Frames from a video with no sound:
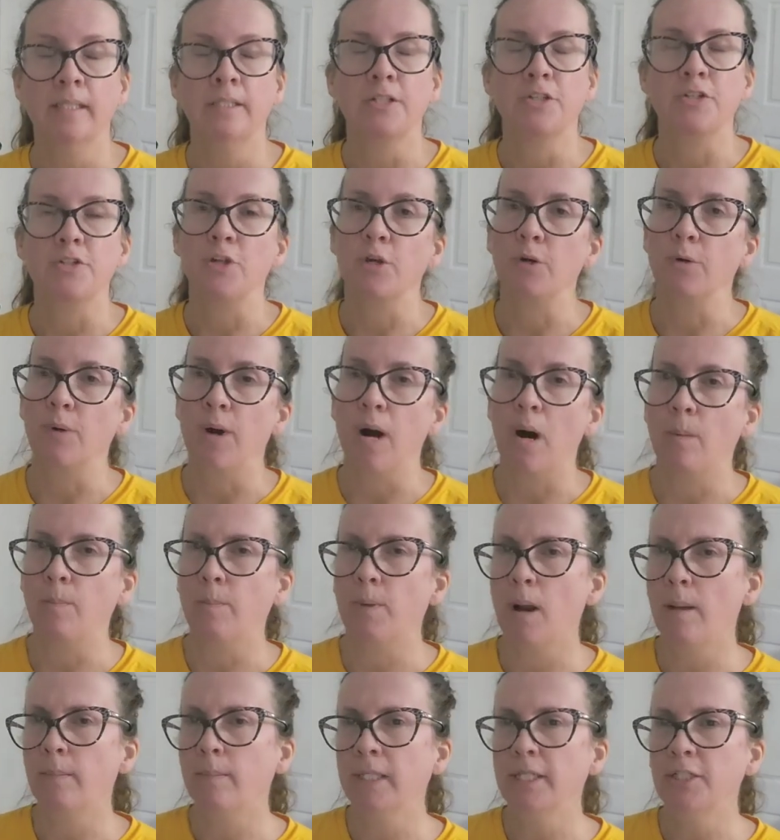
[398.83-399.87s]
So I'll
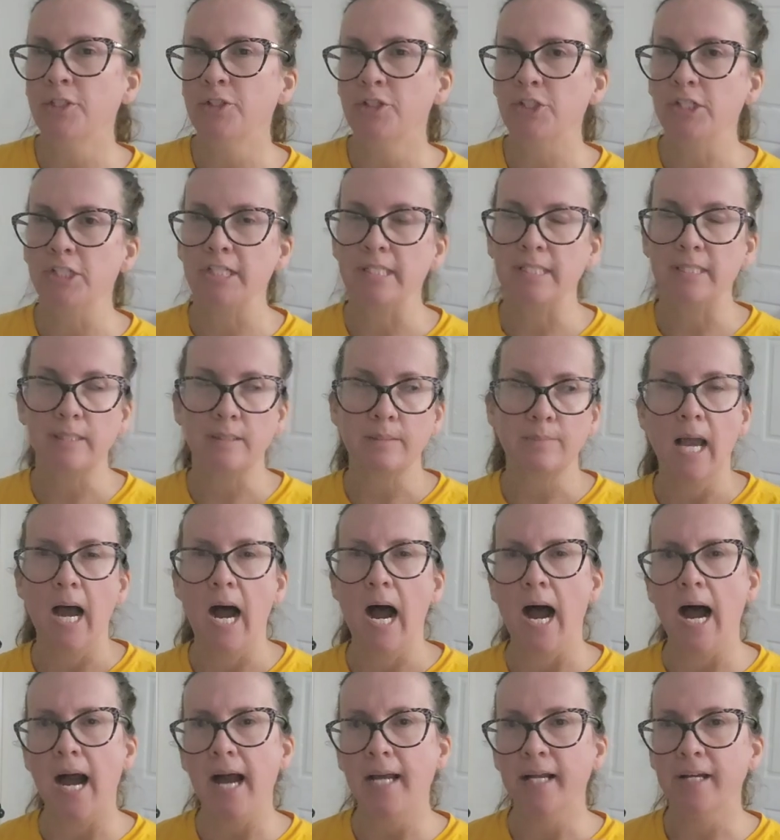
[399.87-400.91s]
probably just
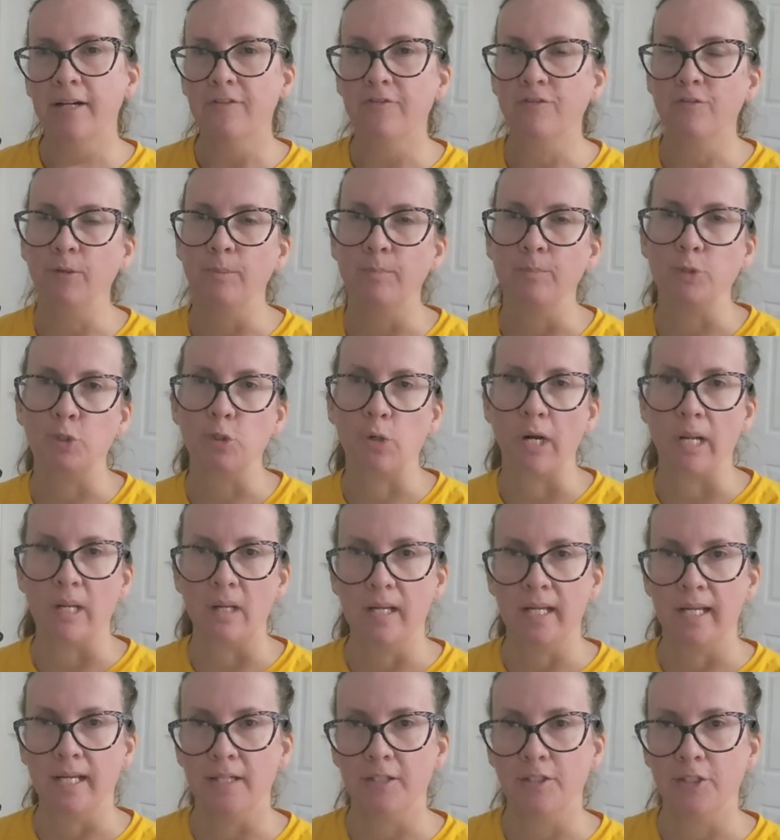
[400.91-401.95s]
hike from
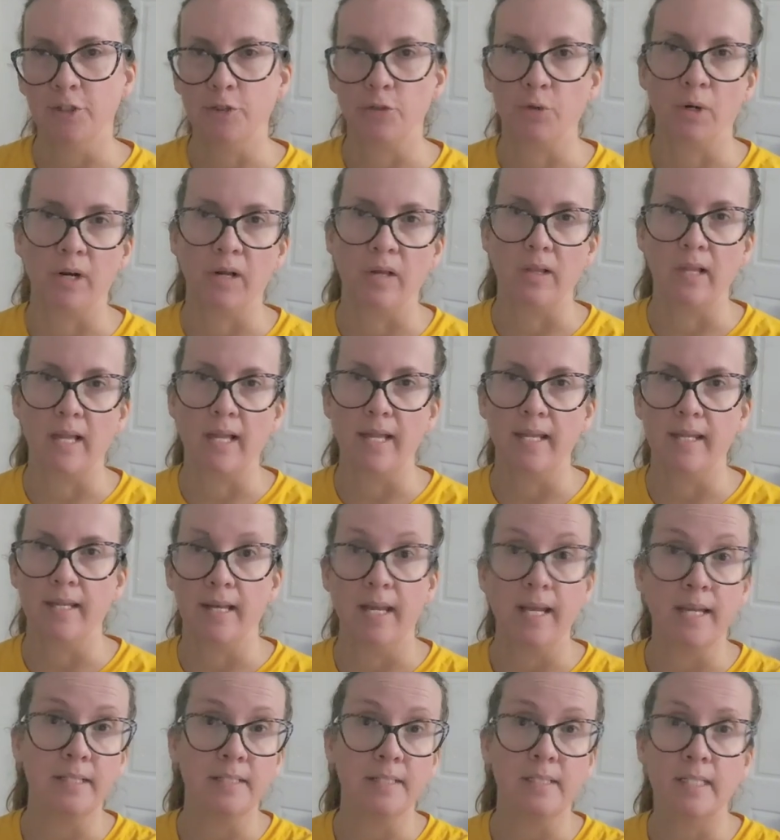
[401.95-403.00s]
trailhead to trailhead
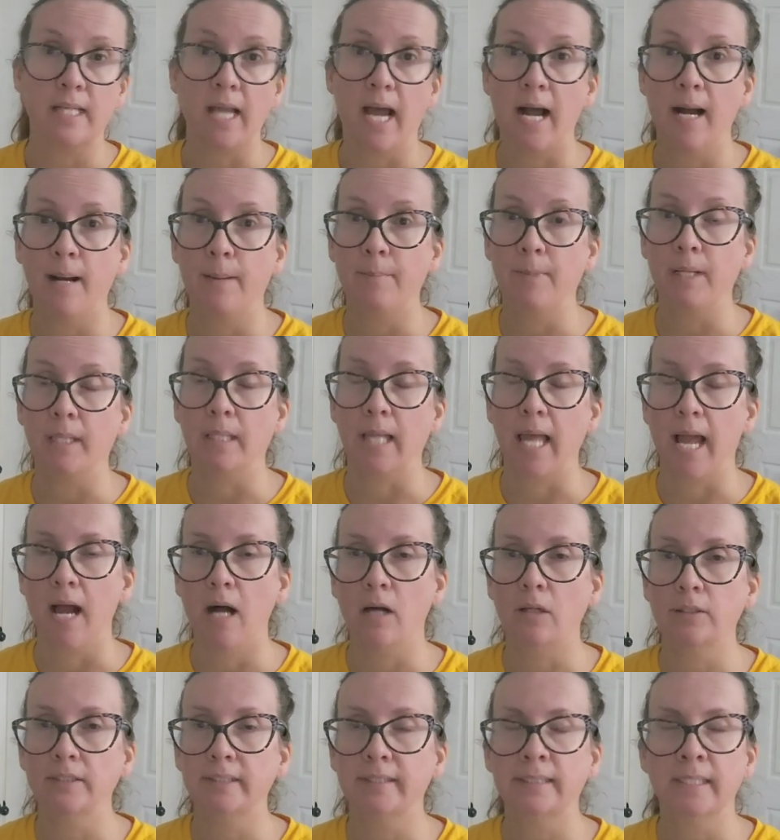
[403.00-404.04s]
as time
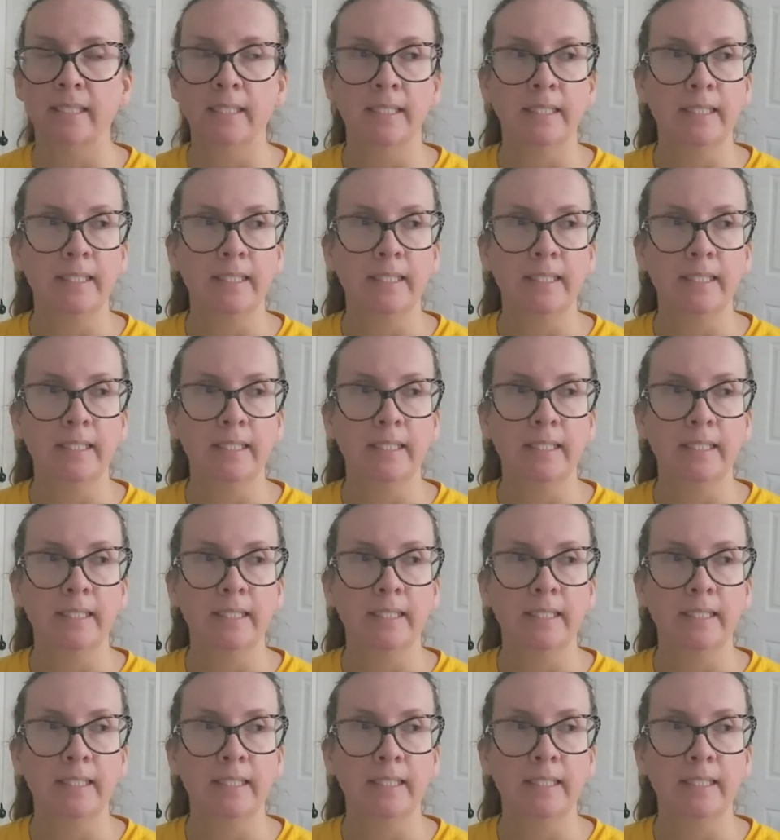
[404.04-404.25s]
allows.